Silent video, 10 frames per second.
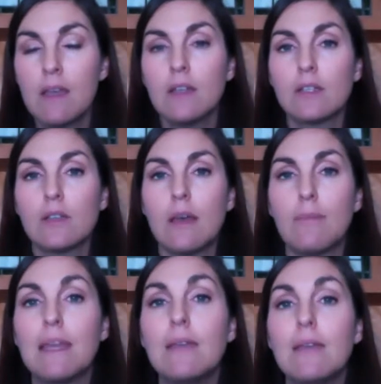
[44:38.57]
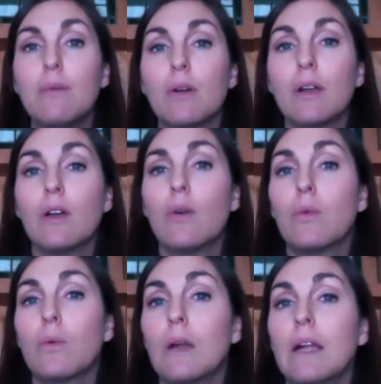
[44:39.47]
so that people can go
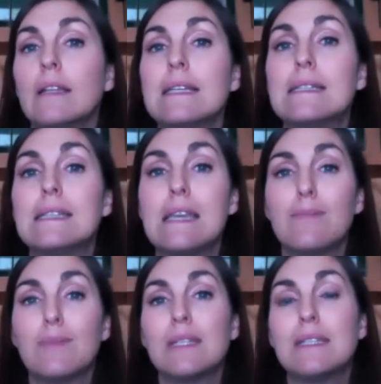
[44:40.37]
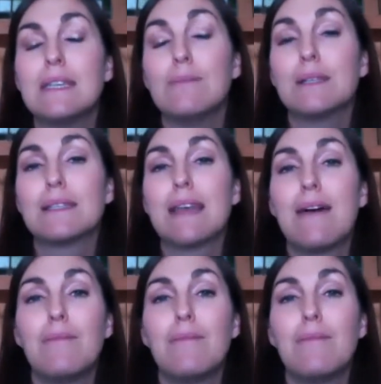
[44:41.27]
really deep, the deepest that